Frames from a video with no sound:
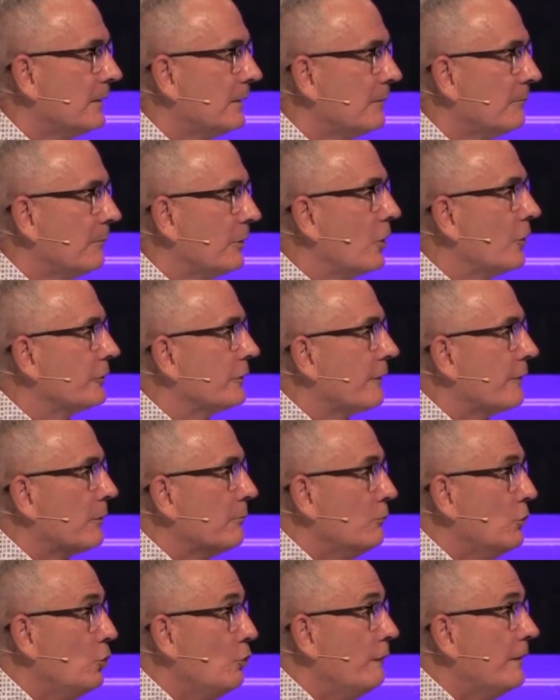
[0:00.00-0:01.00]
Because of the
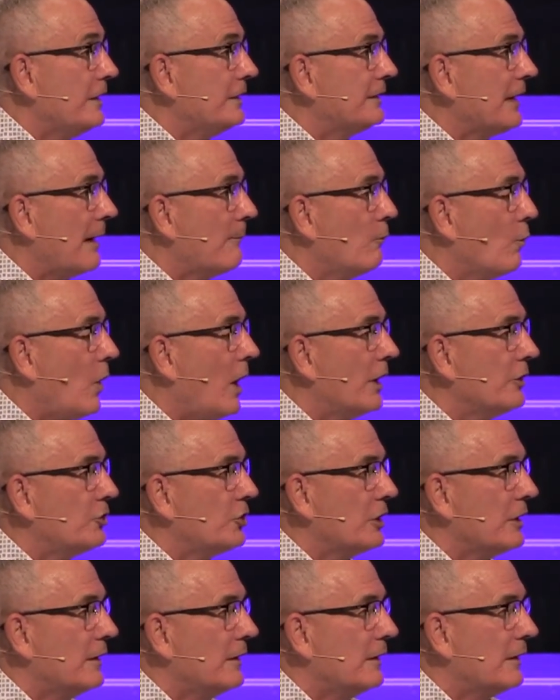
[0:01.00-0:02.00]
movies I'm
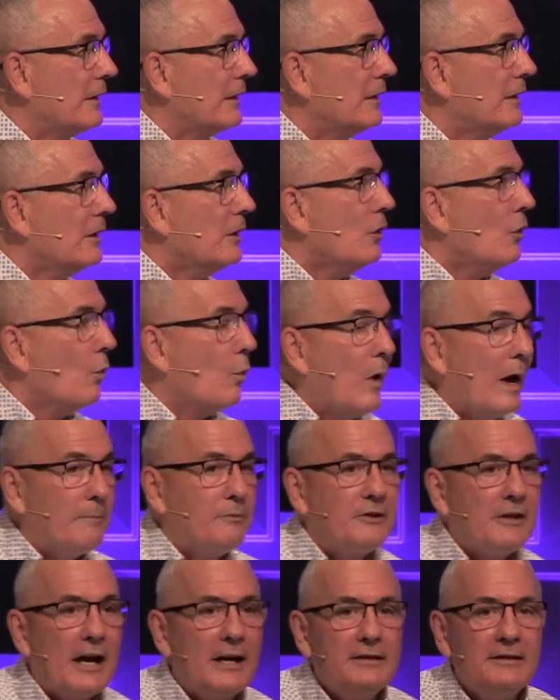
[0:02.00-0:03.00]
watching, the
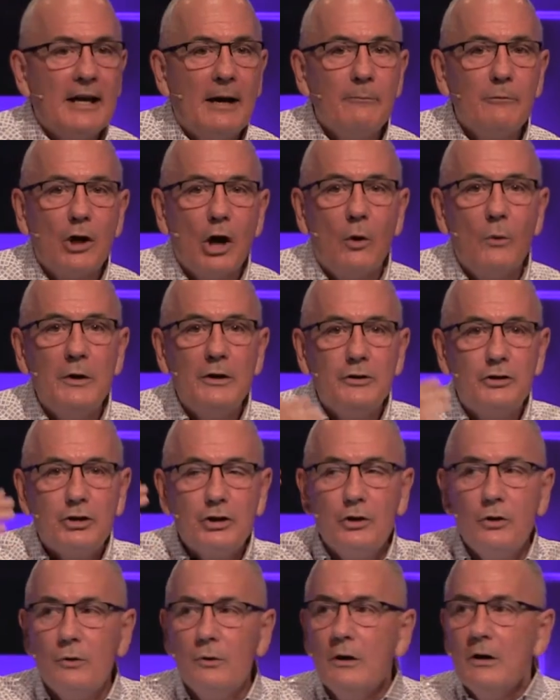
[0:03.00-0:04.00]
websites I'm going
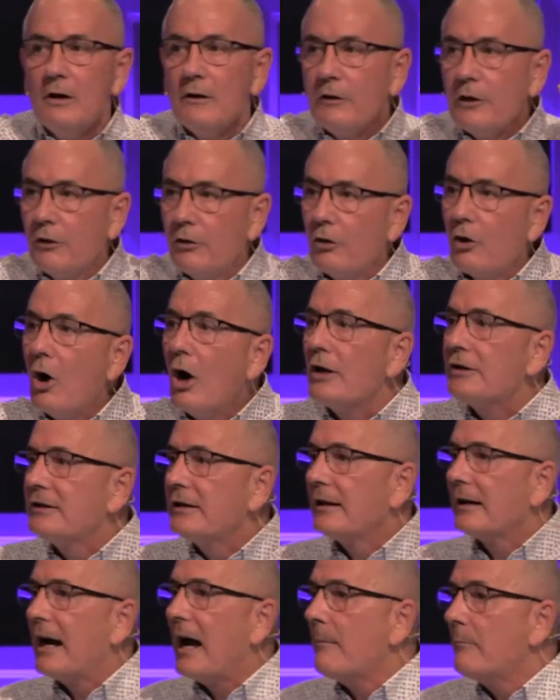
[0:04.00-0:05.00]
to, the thoughts
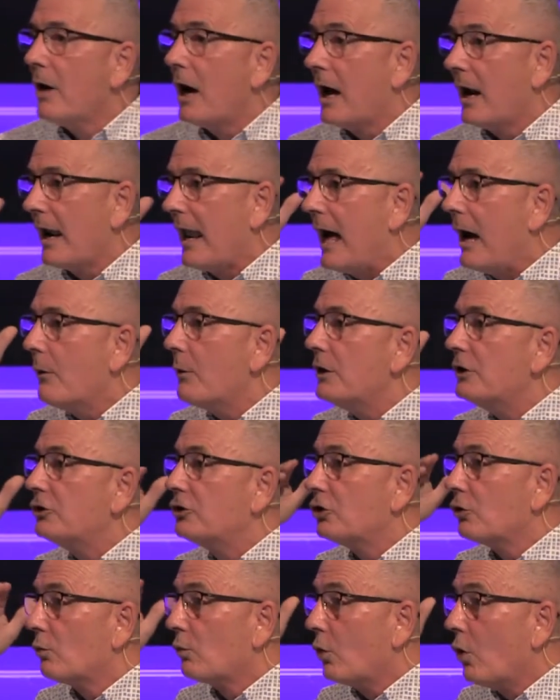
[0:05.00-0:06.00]
that I'm allowing
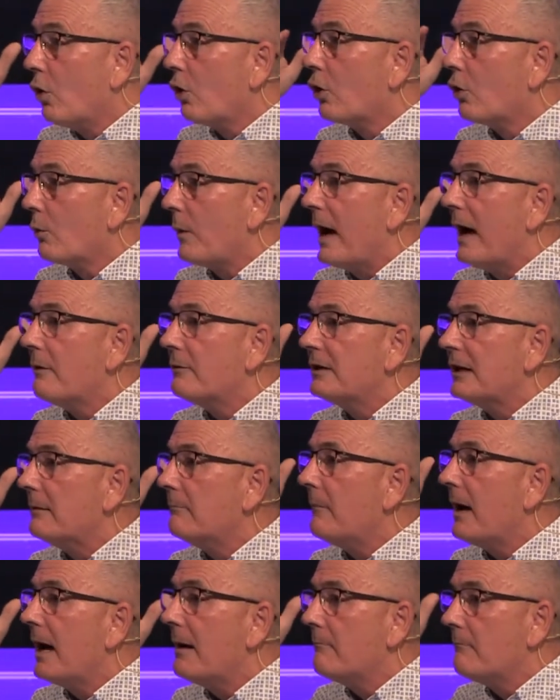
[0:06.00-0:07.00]
to roll around
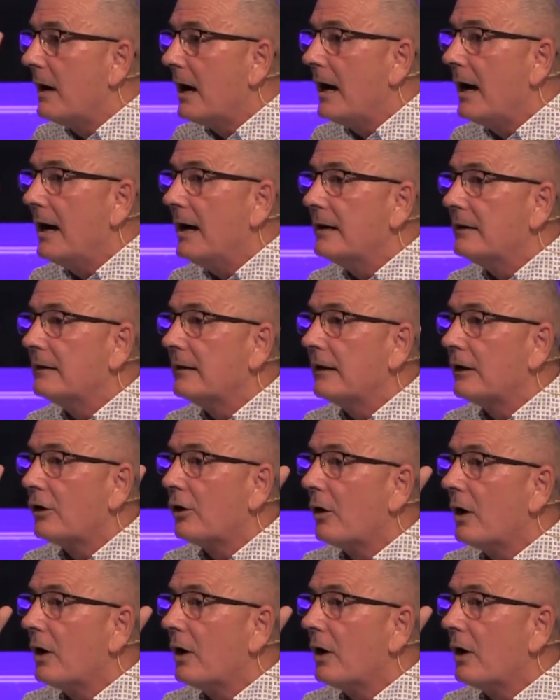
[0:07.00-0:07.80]
in my mind that are